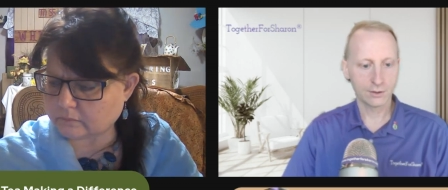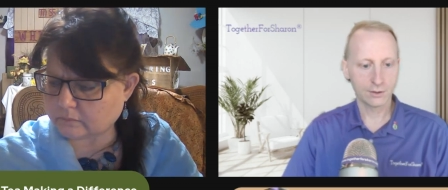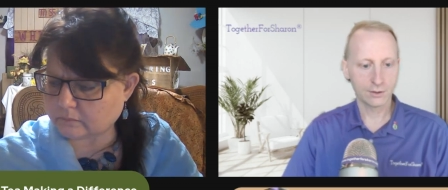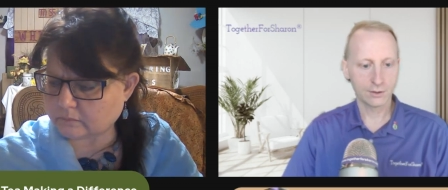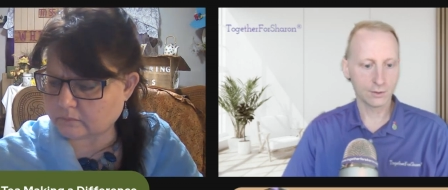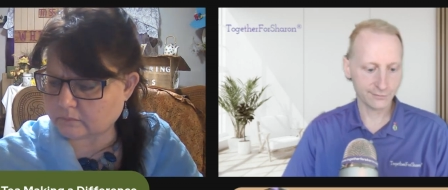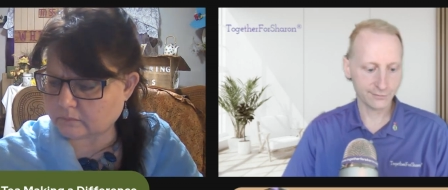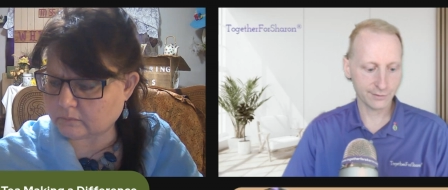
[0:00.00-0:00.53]
Speaker 1: uh,
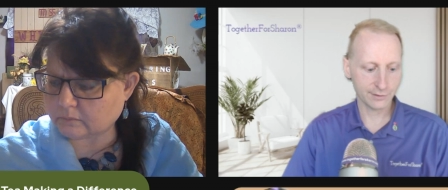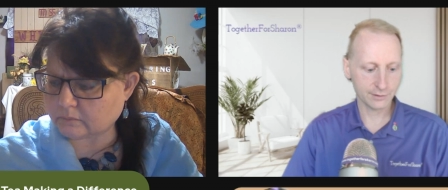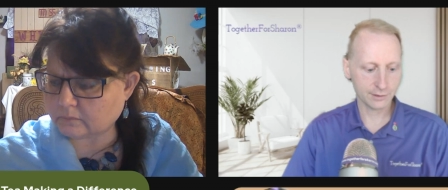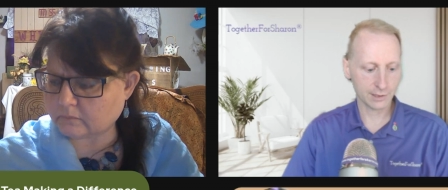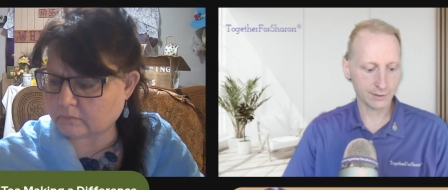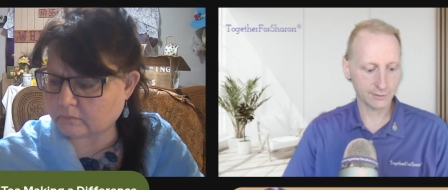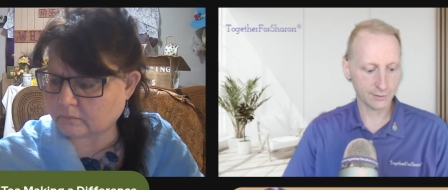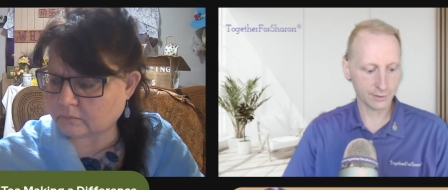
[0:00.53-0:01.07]
caregivers,
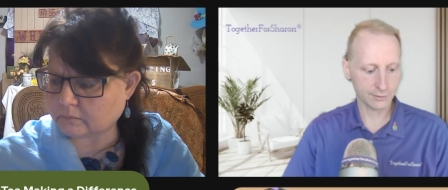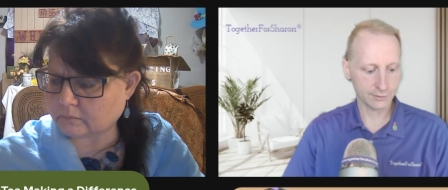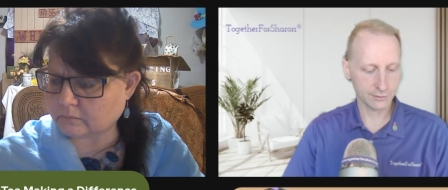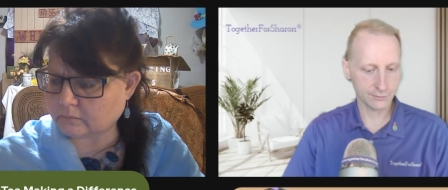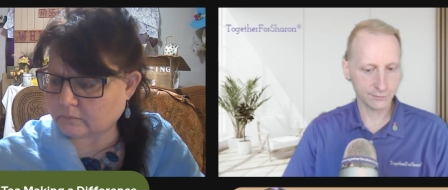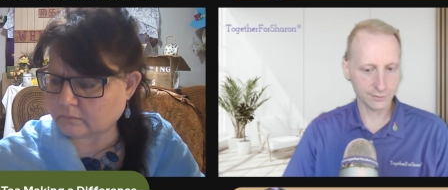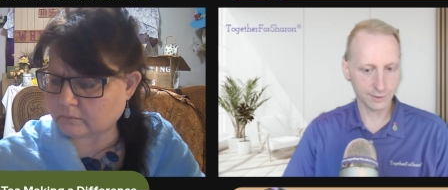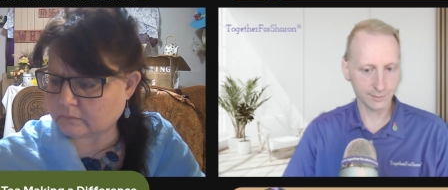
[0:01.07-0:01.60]
and
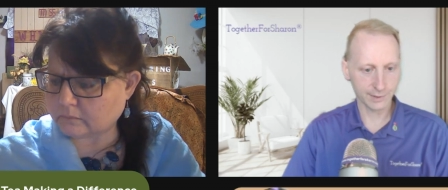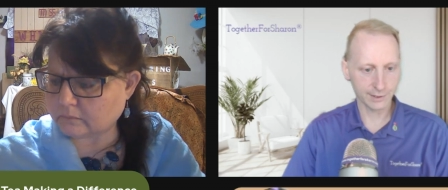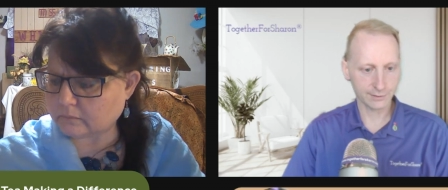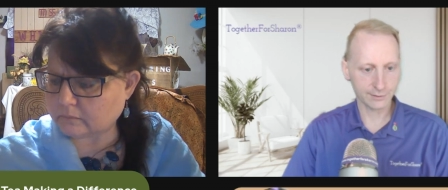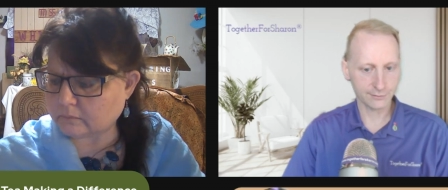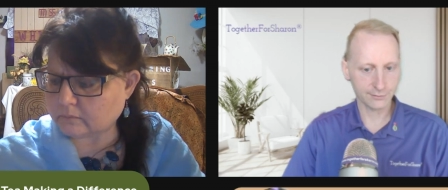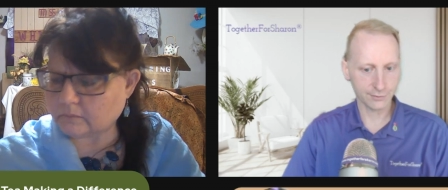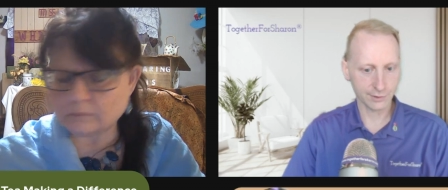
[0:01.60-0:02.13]
also
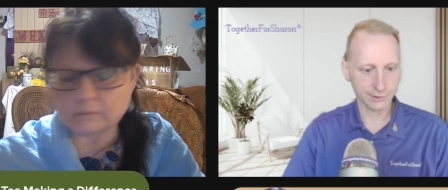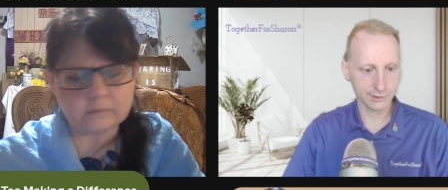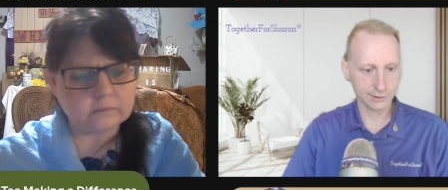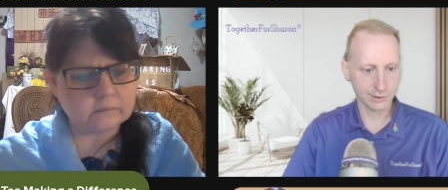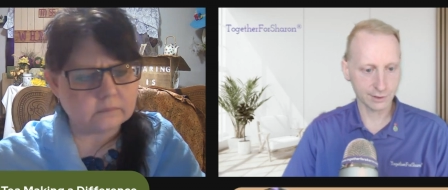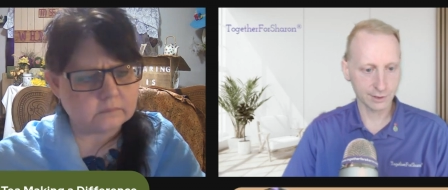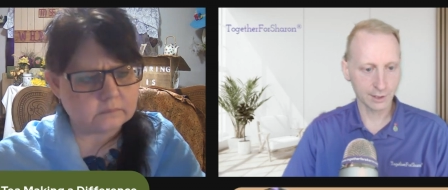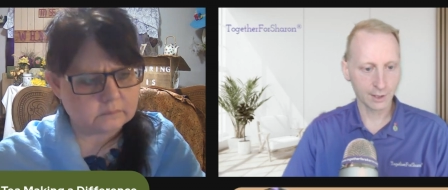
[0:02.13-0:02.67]
females,
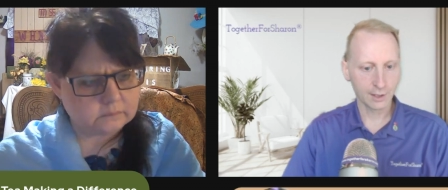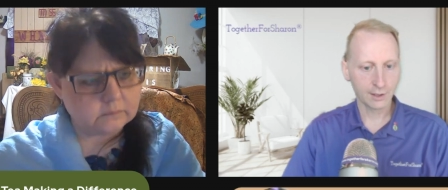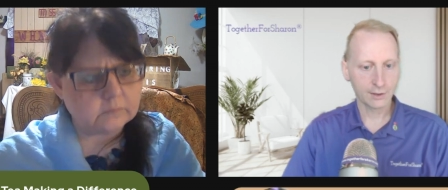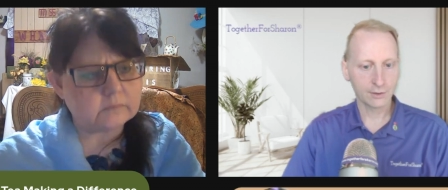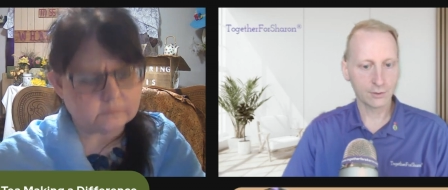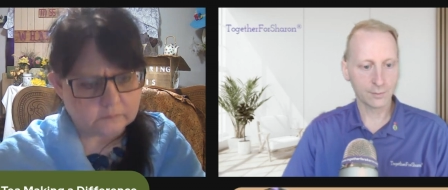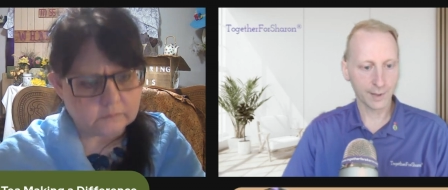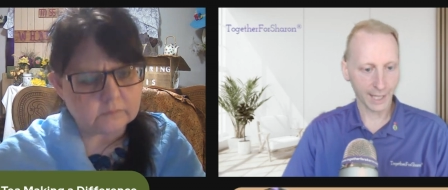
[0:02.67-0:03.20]
unfortunately,
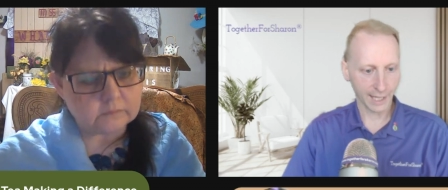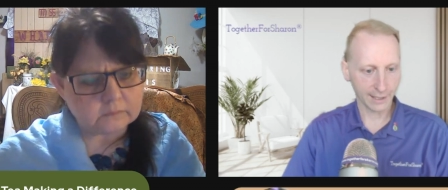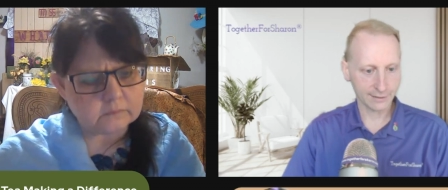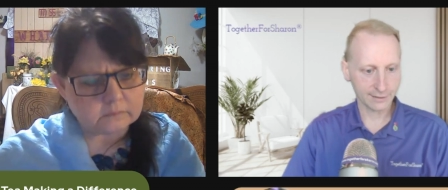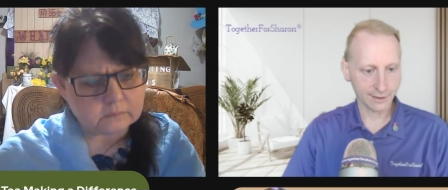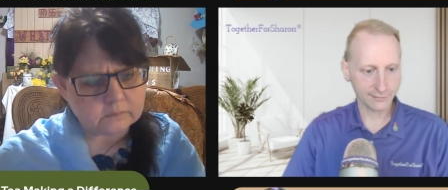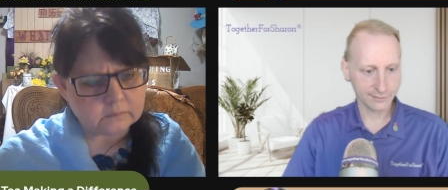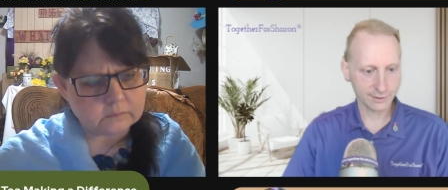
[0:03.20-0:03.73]
who
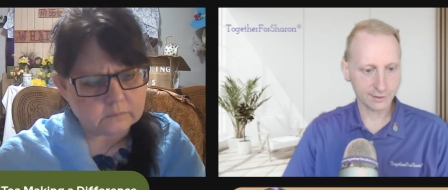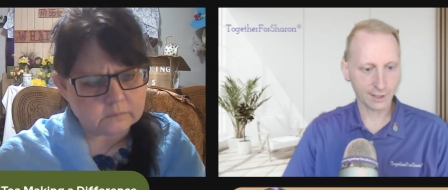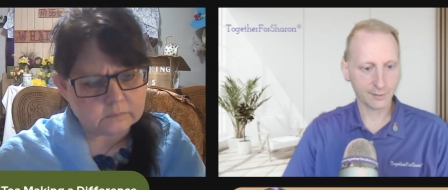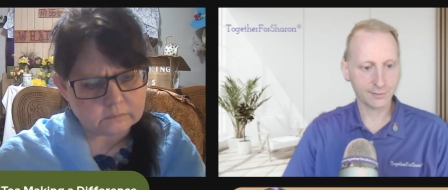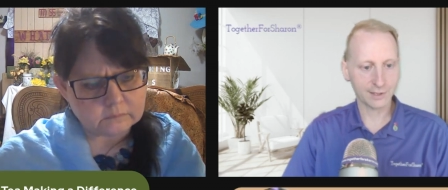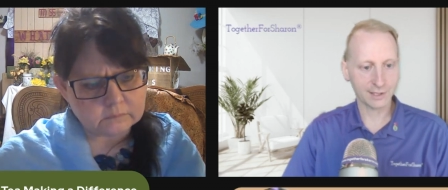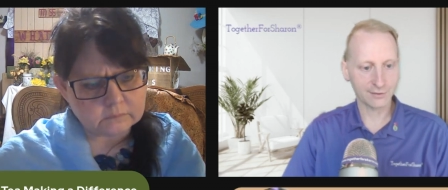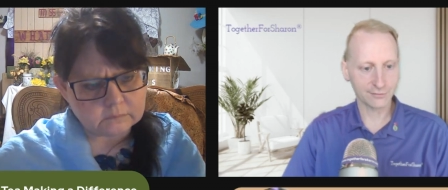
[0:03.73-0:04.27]
pass. That
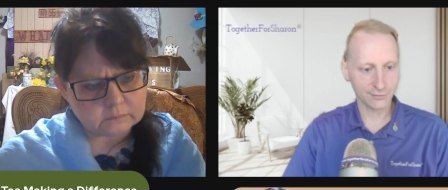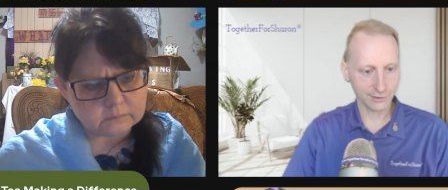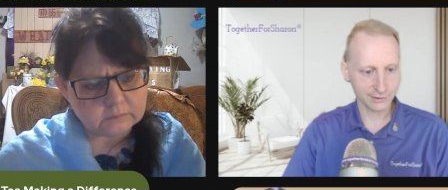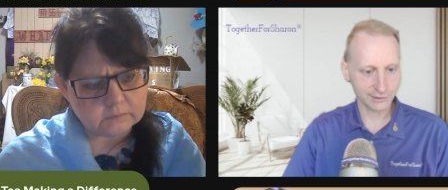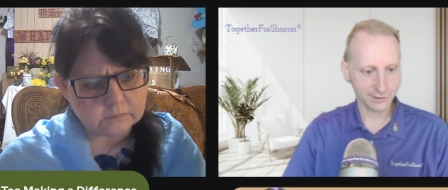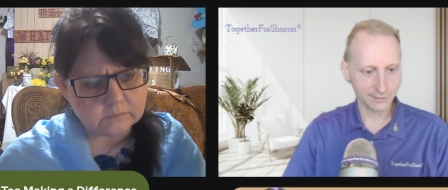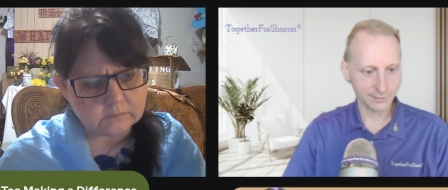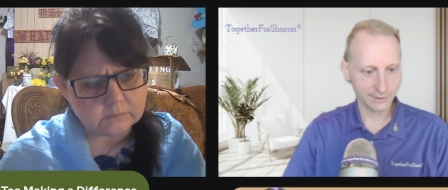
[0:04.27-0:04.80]
stuff they say,
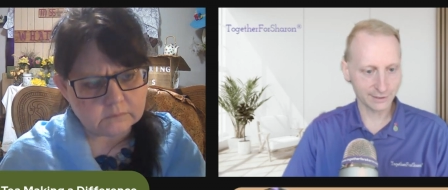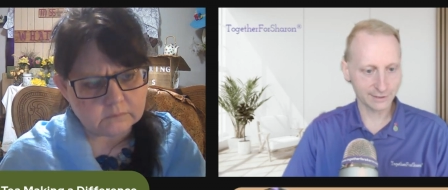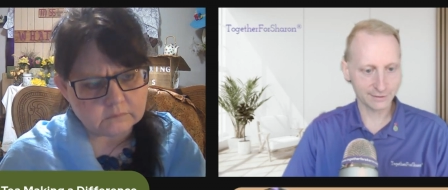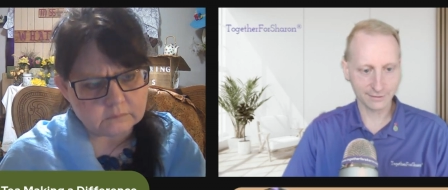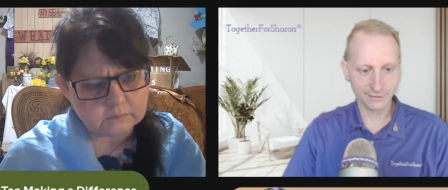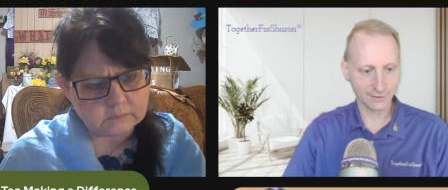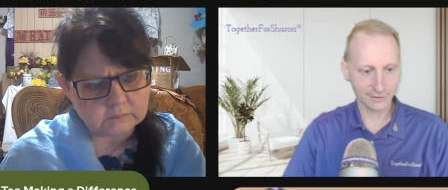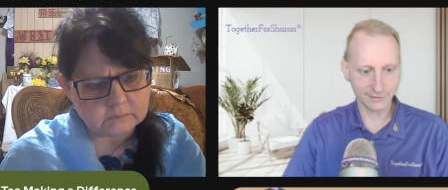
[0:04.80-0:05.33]
unfortunately, but this
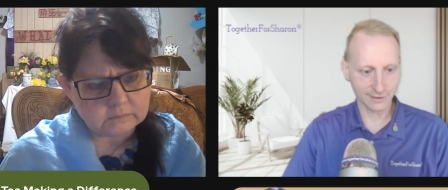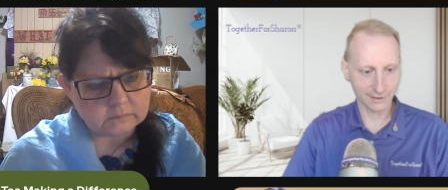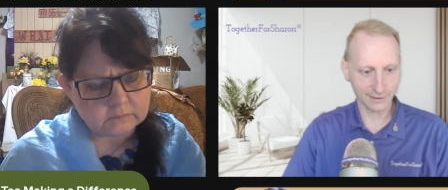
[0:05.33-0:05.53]
is all